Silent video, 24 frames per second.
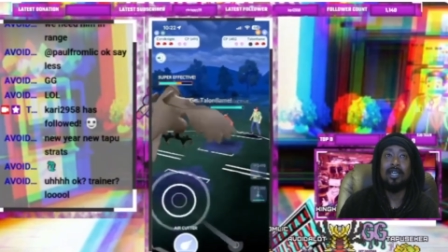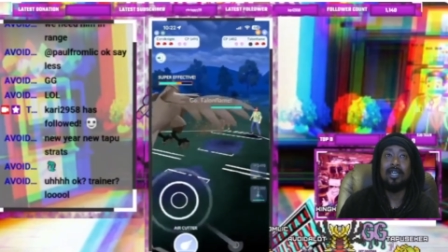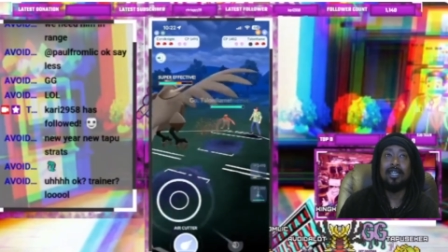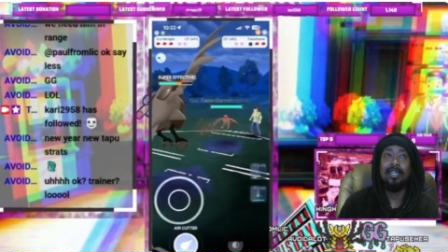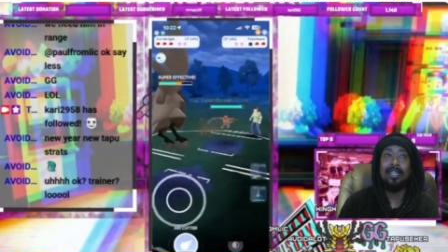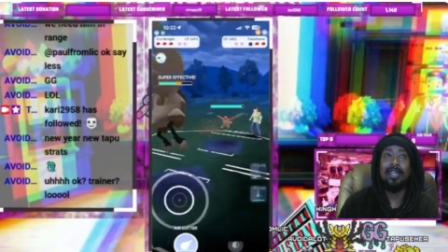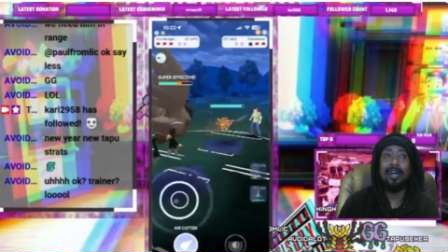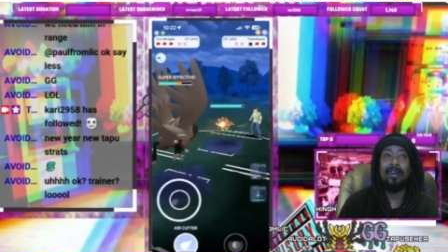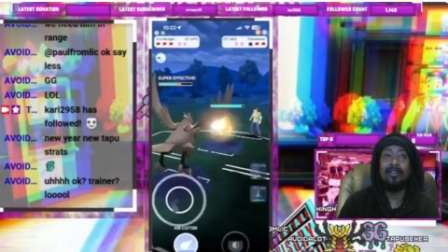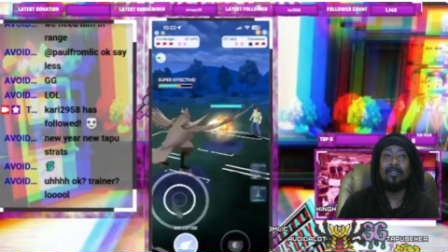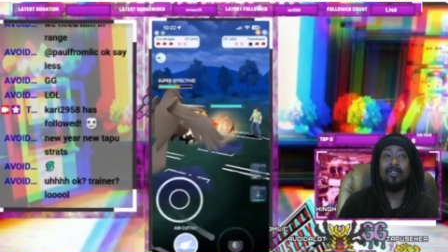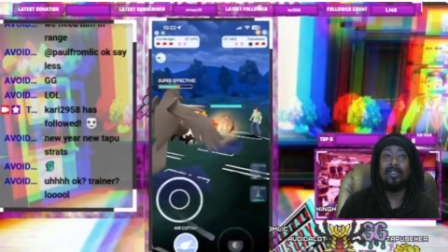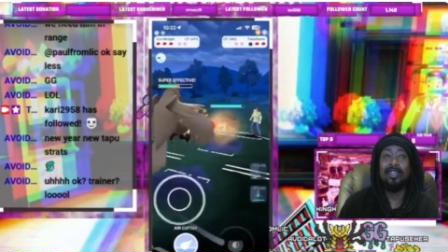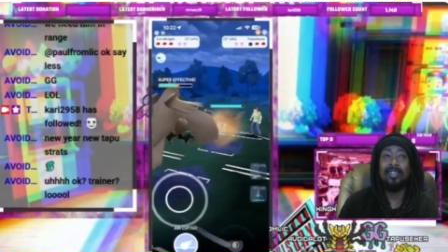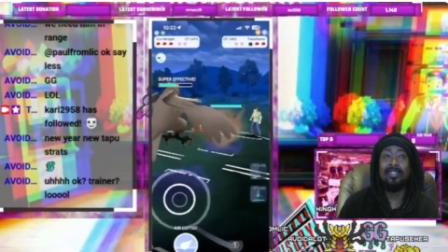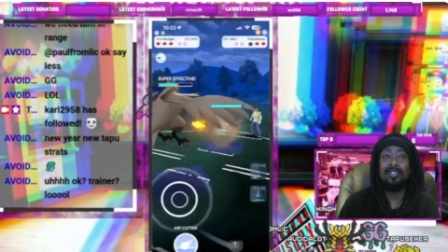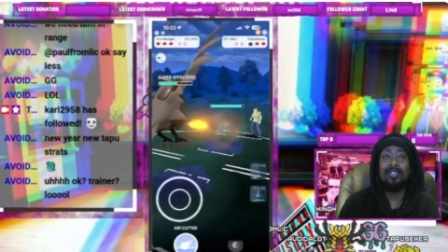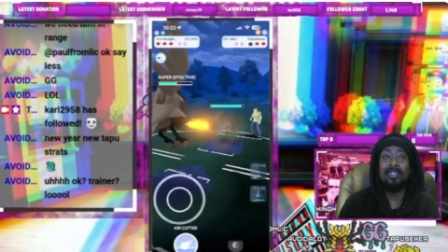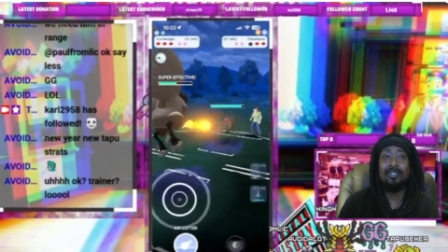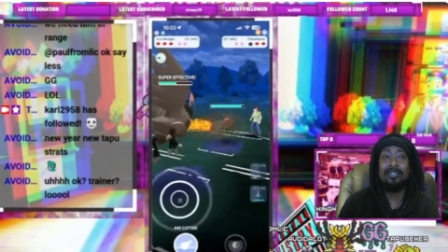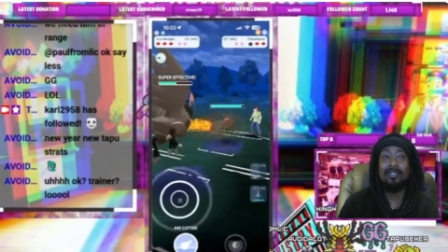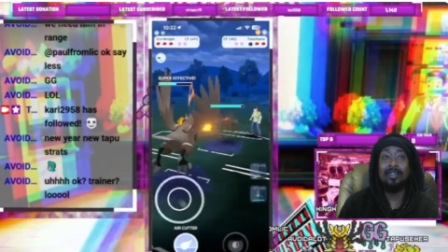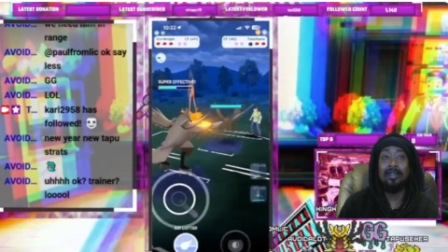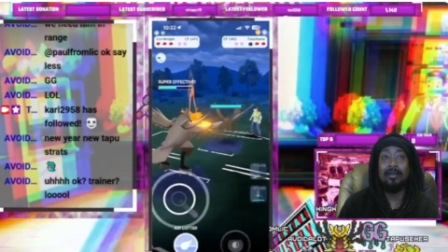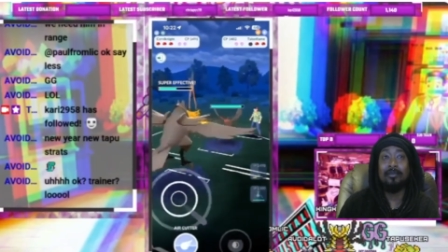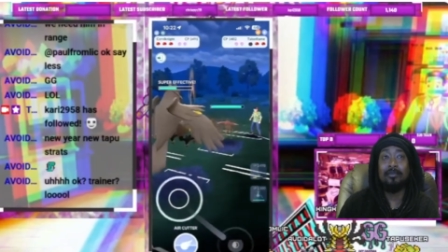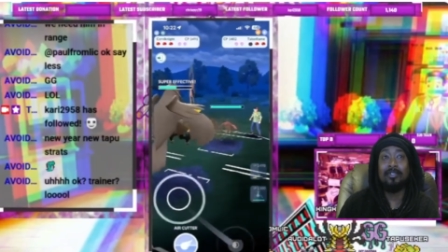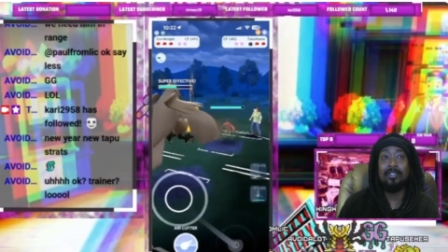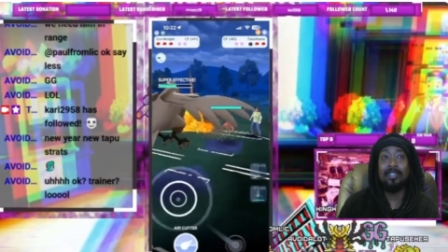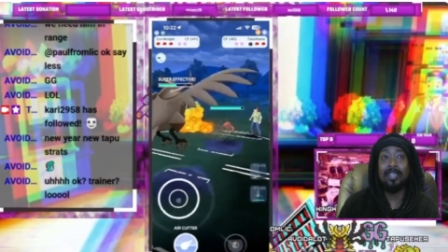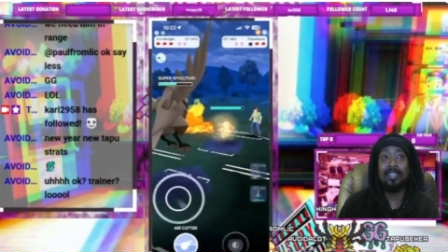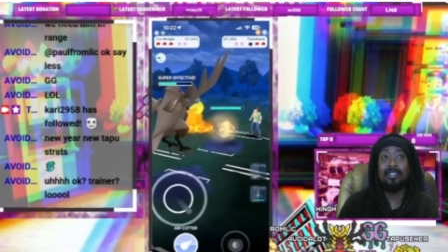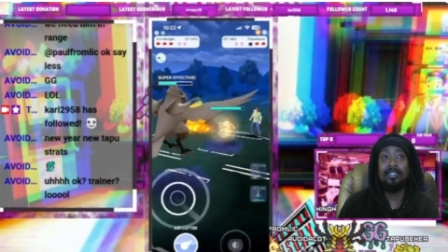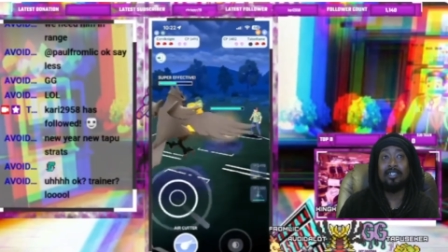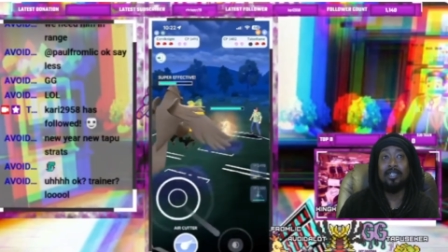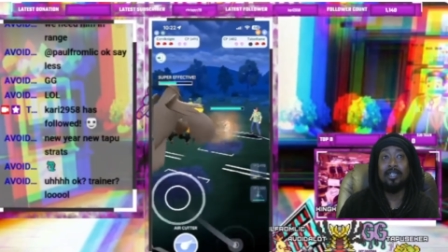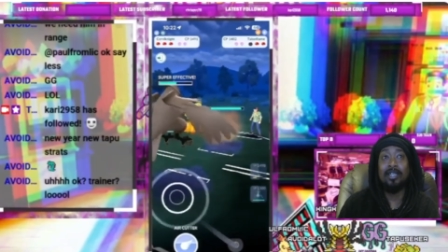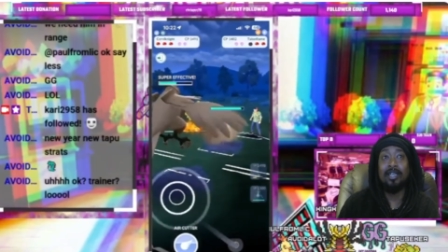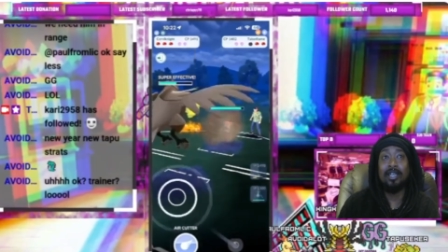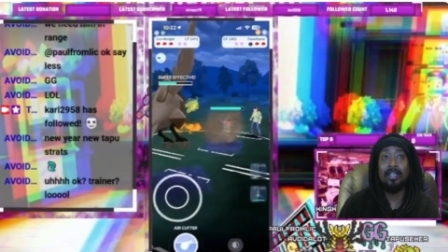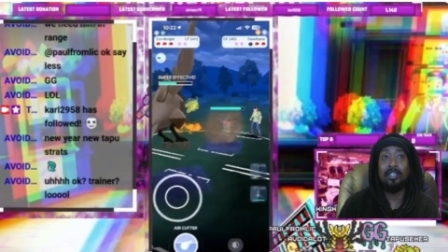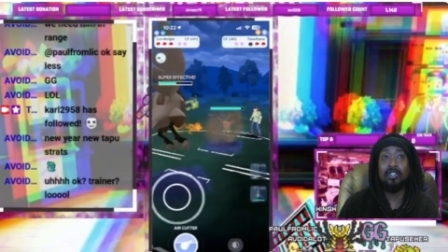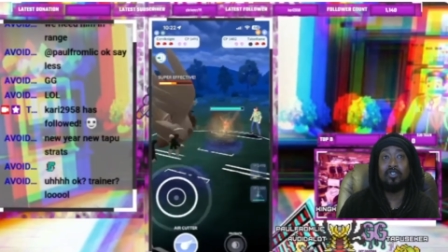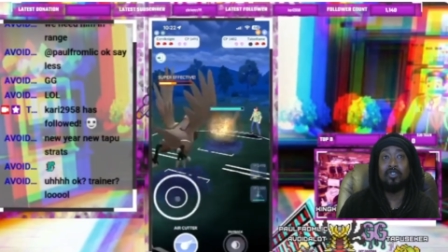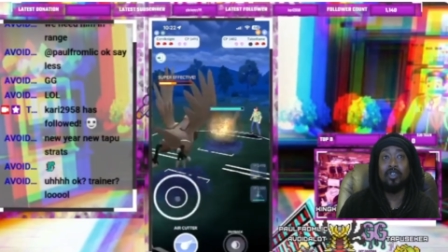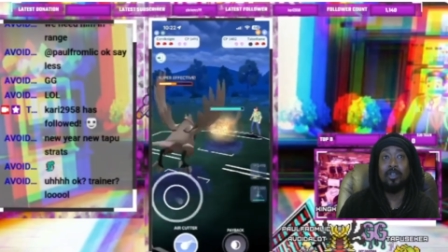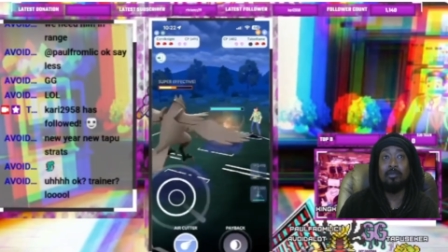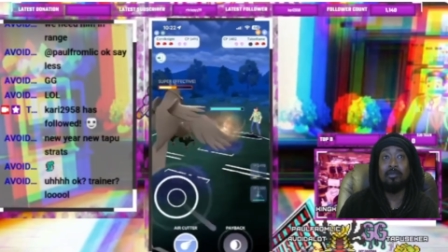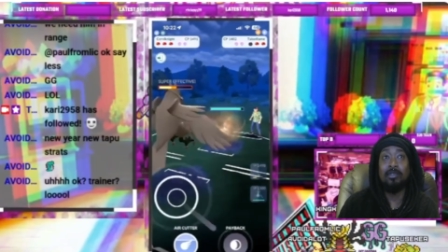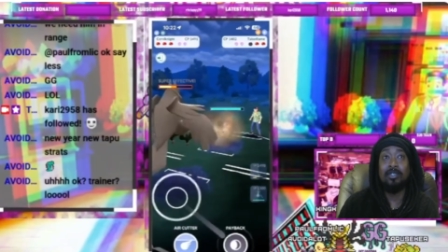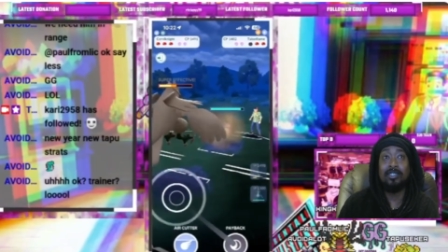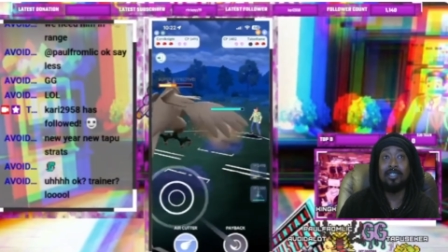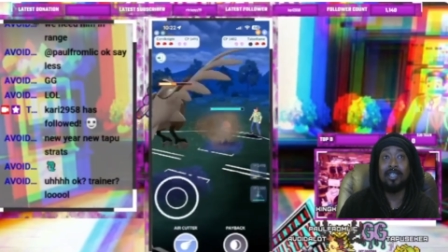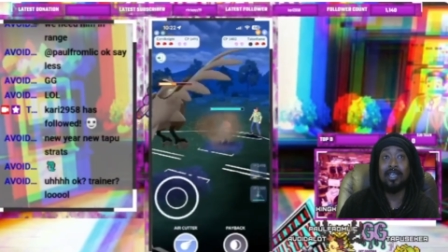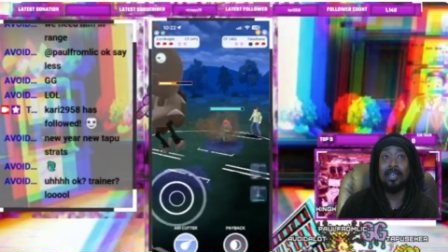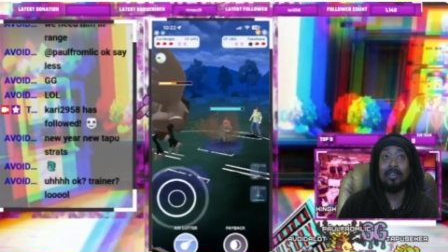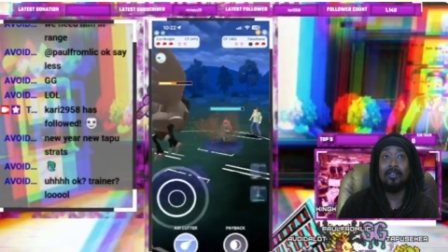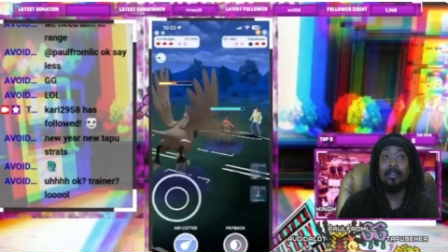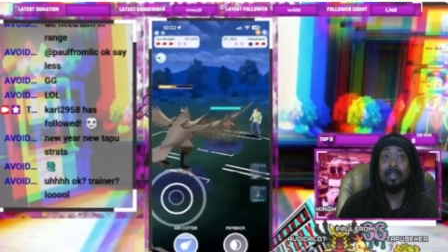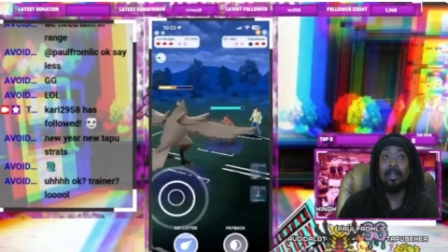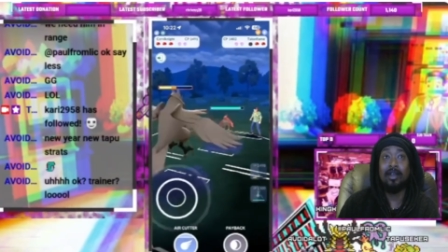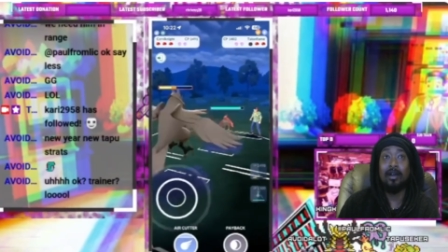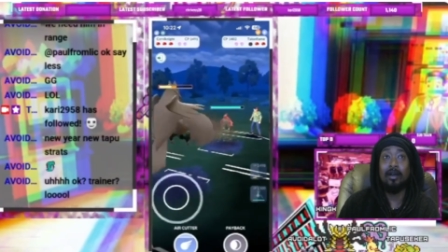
Now this is sketchy, extremely scary.